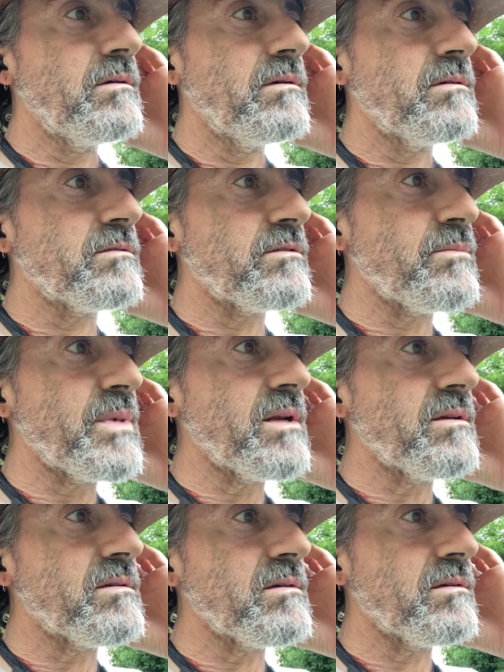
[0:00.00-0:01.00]
cement
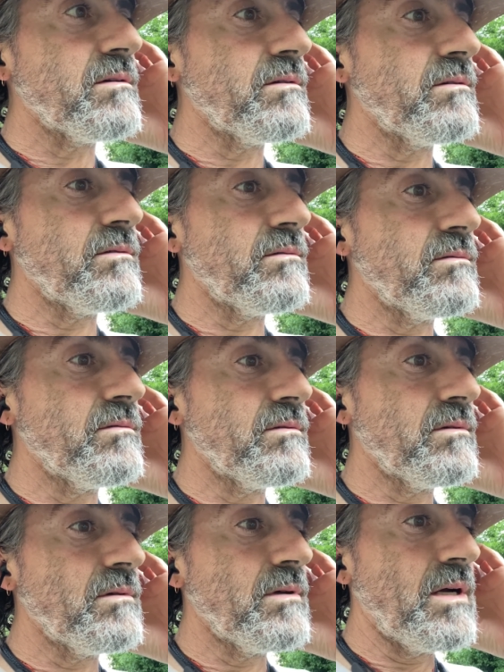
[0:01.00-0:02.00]
to
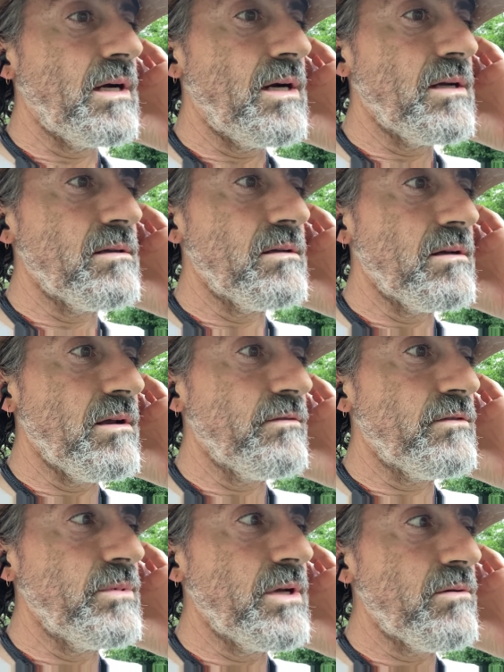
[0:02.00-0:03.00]
harden enough to
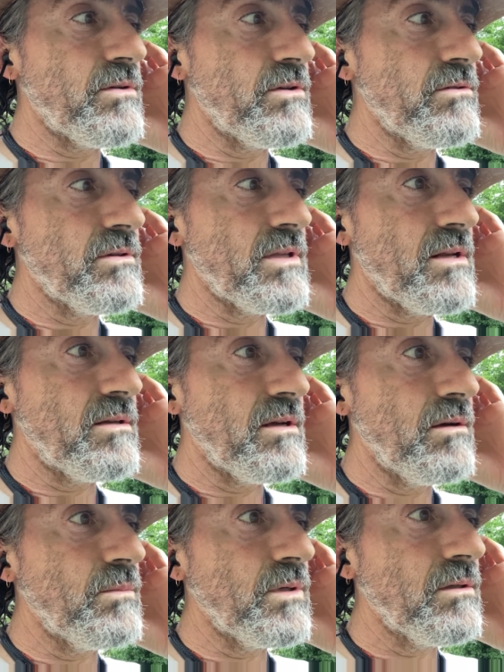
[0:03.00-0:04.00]
be able to use that
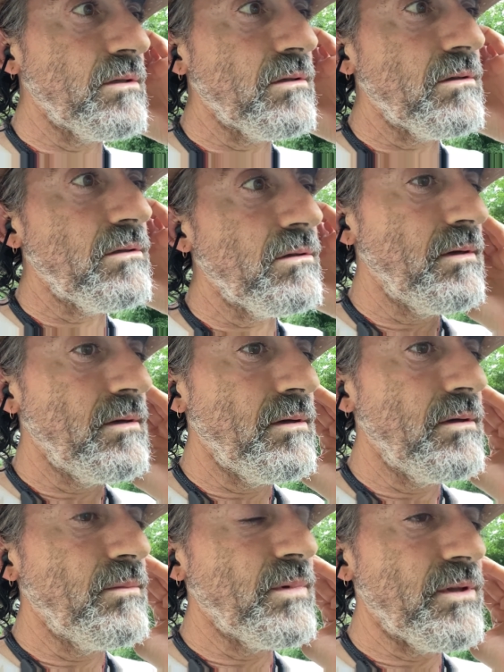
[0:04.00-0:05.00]
template.
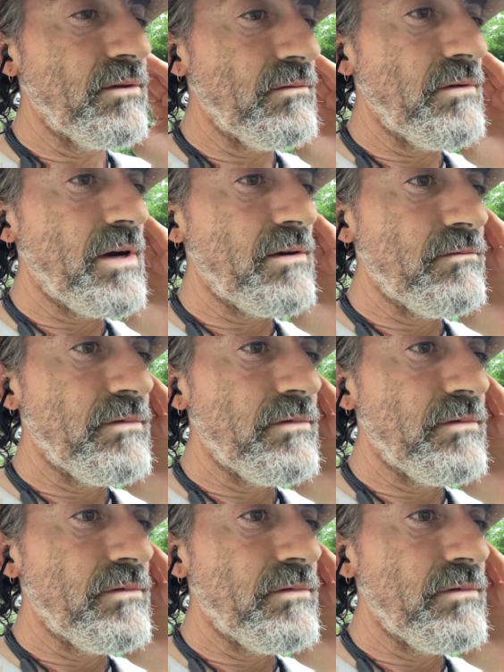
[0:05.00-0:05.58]
But the rain